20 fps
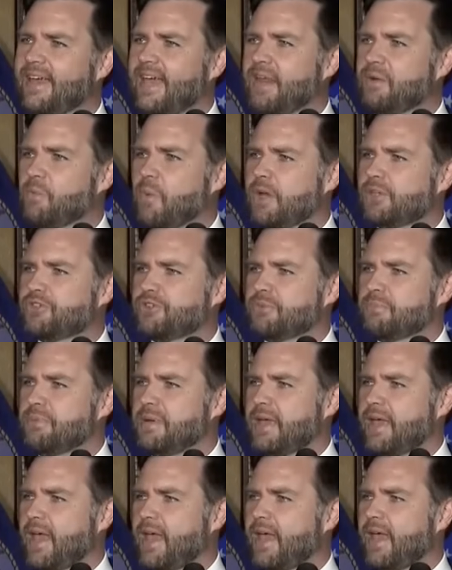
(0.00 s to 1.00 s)
in Western
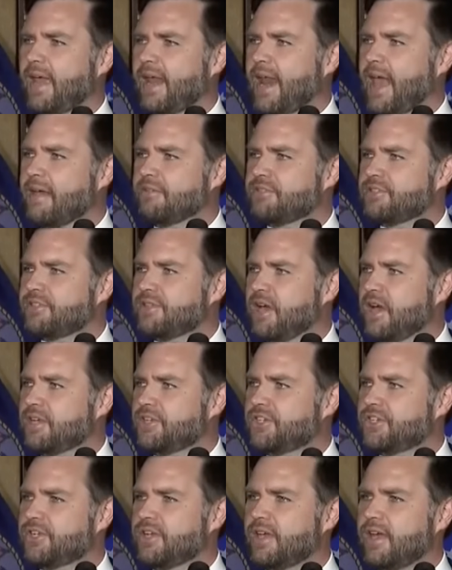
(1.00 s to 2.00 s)
PA and have
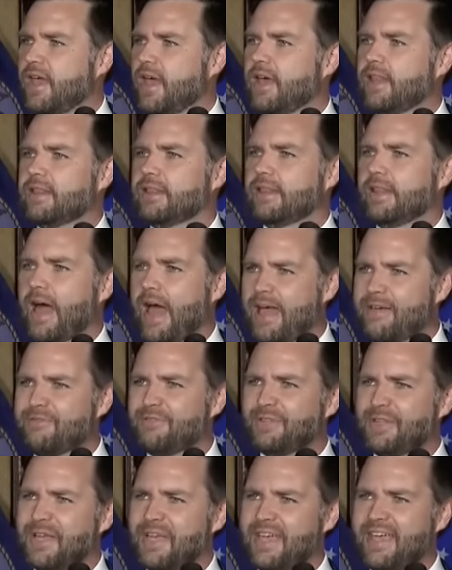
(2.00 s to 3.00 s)
such a
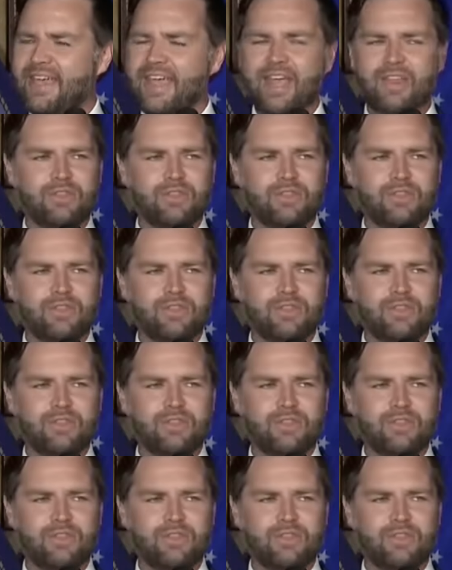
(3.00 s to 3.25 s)
lively,